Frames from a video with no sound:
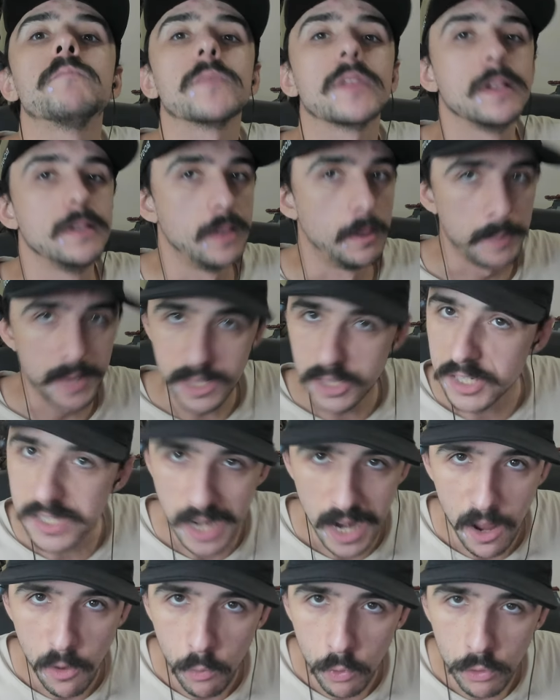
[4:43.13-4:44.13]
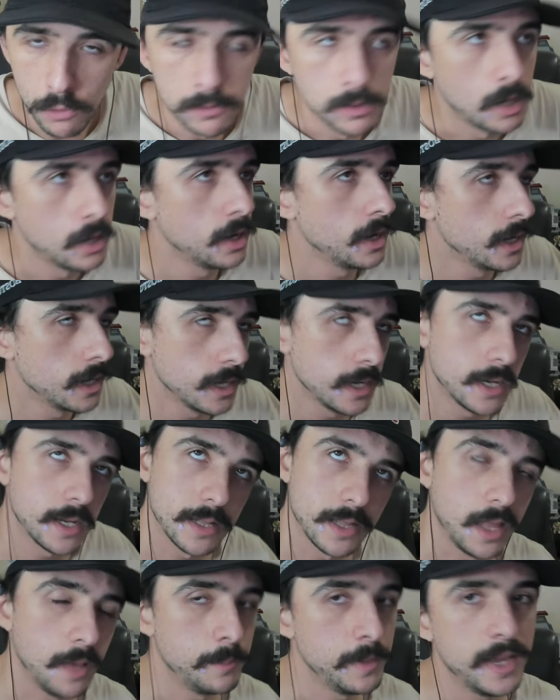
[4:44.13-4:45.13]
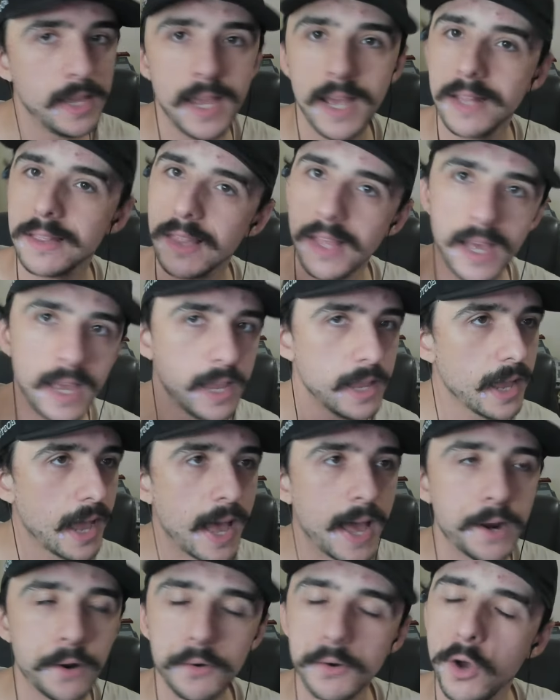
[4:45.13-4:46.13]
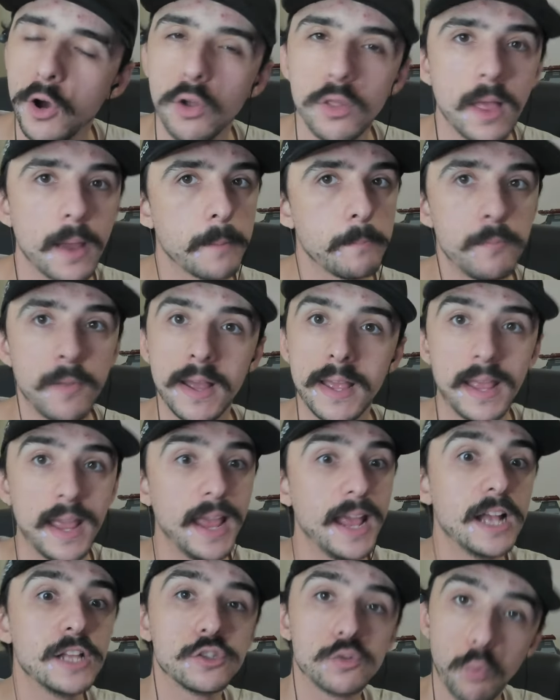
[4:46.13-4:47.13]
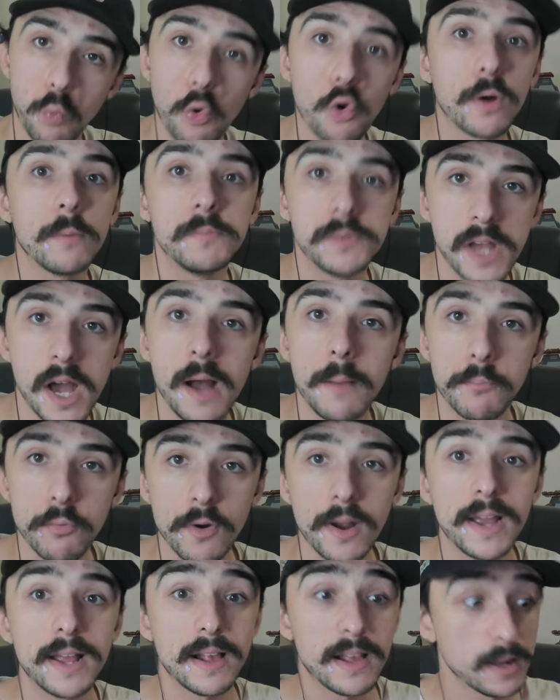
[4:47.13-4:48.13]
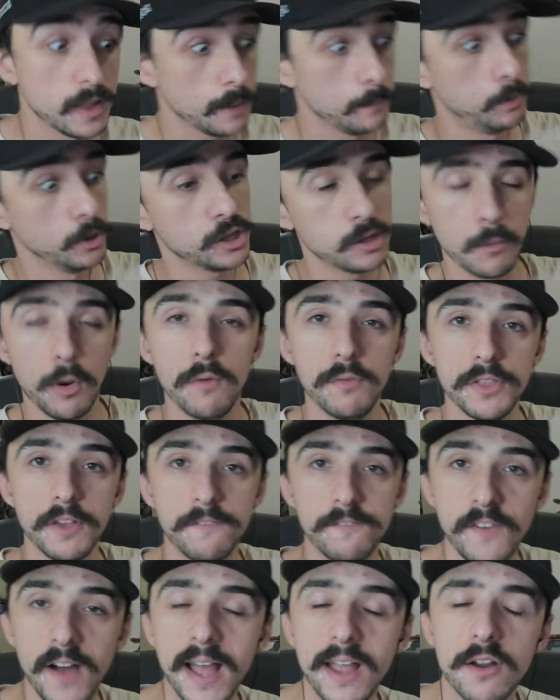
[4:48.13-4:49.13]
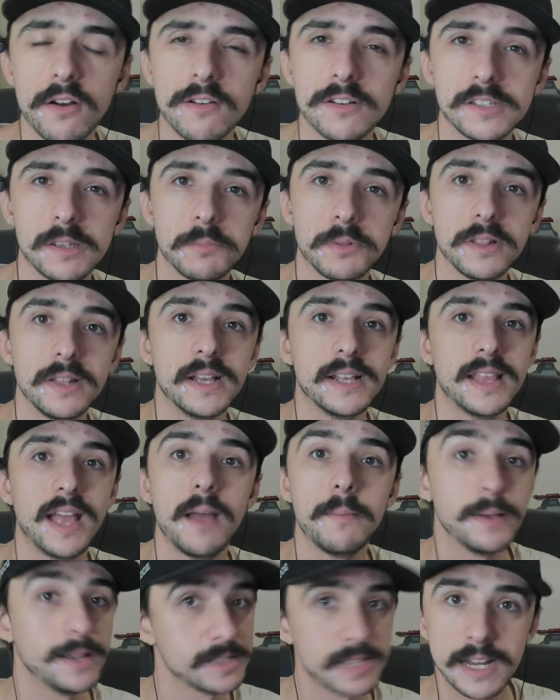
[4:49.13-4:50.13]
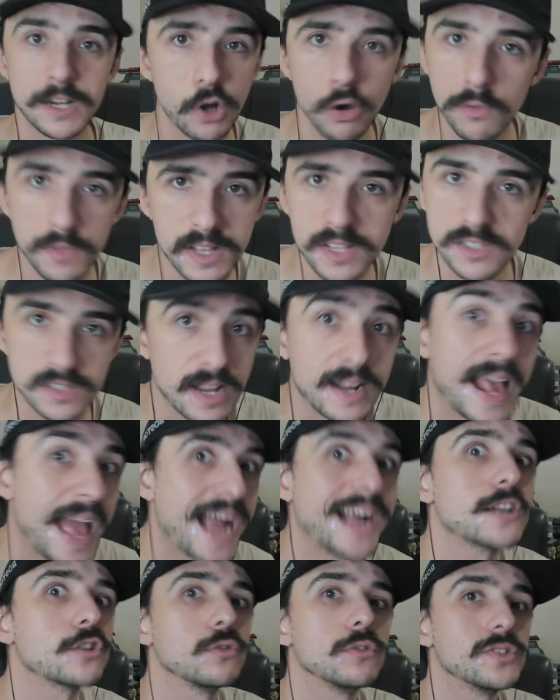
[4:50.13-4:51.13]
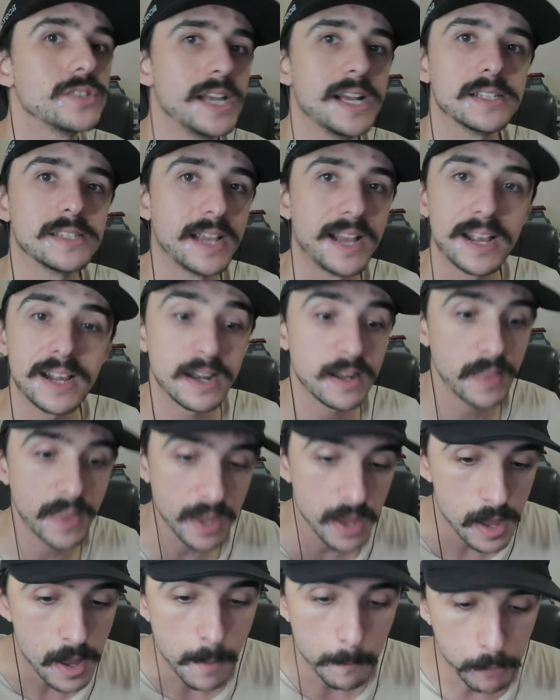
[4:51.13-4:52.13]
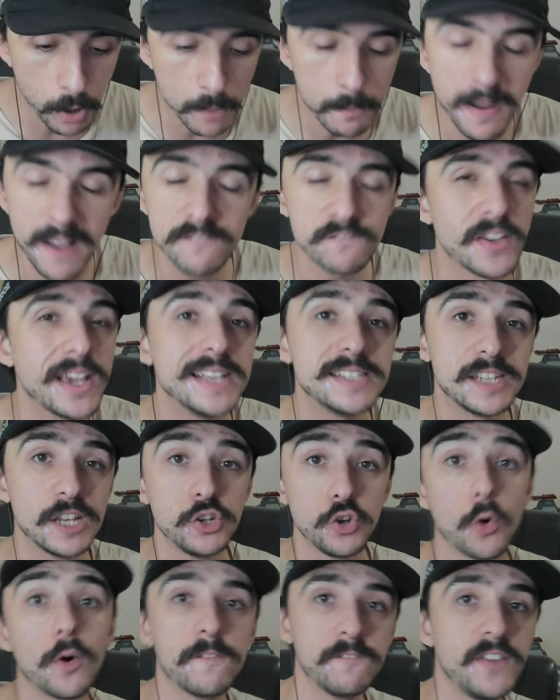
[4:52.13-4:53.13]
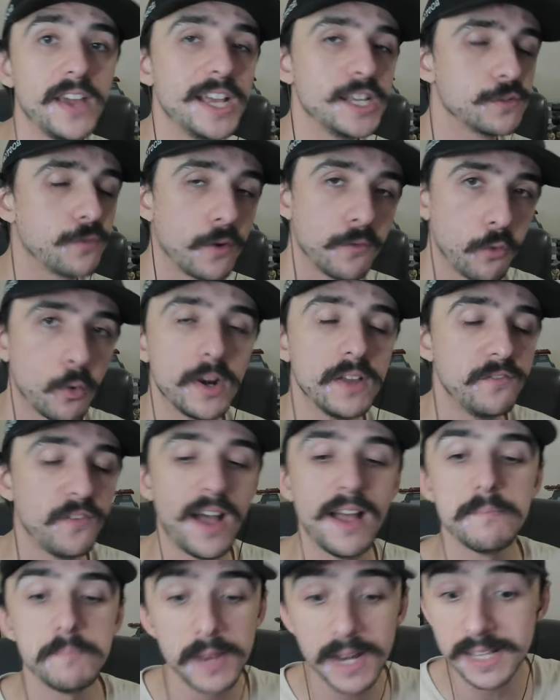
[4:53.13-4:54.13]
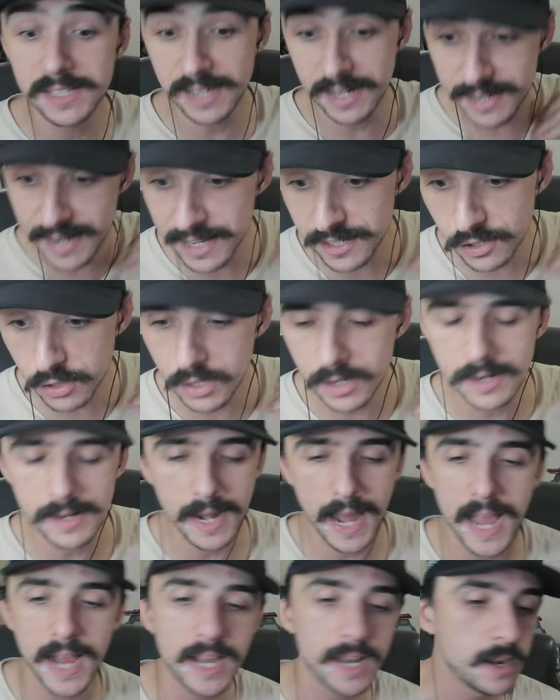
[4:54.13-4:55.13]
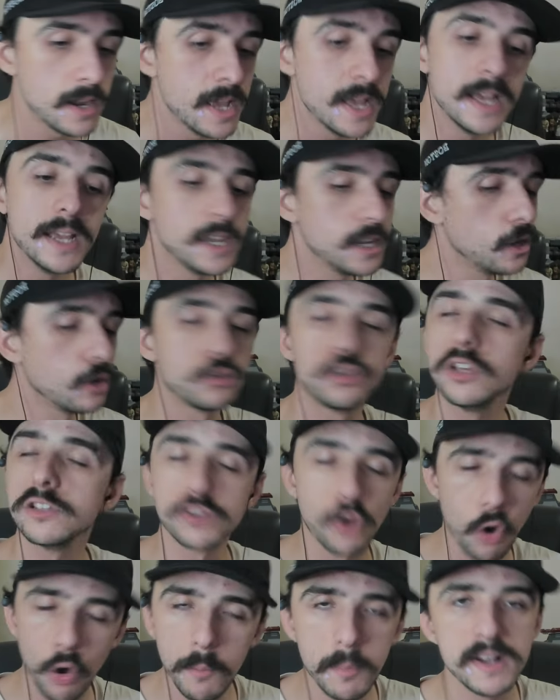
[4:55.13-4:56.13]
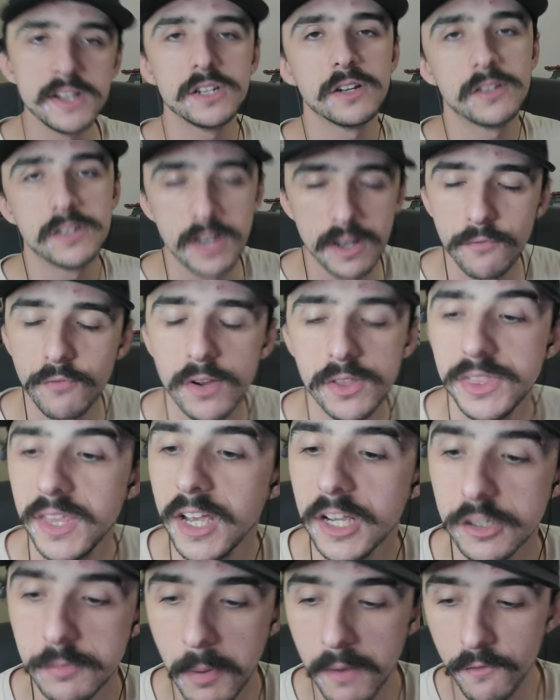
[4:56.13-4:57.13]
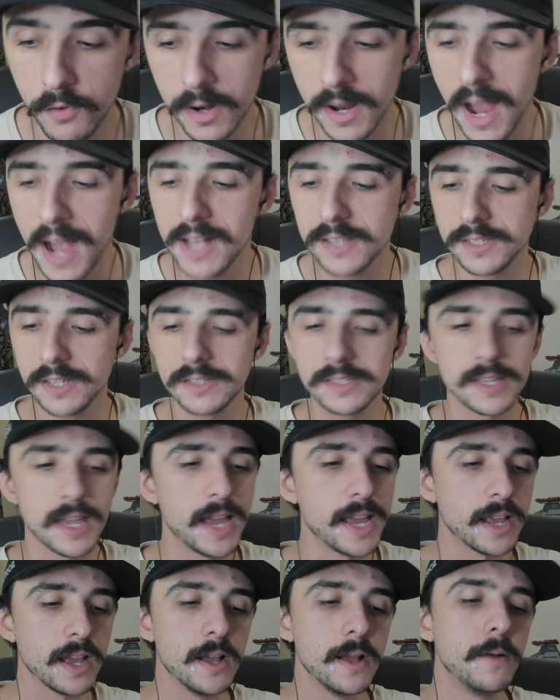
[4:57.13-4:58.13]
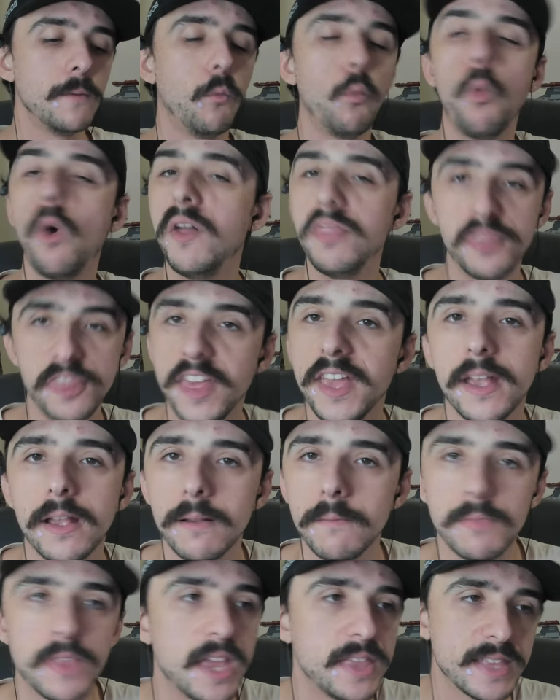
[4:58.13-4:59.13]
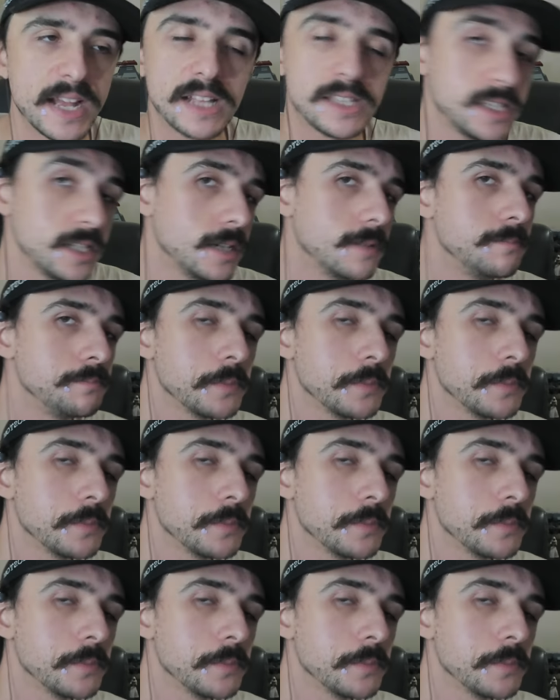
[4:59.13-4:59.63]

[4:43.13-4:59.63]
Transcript: Let me get the towel let me get like, I don't know, like my hands warmed up, right? I gotta like put them over the fire or something like that because I know that it's not actual sex. Like I gotta like put my face in your face for 45 minutes and nestle your neck. And, you know, there's a whole bunch of different things. But for guys, it's like one thing and that's it.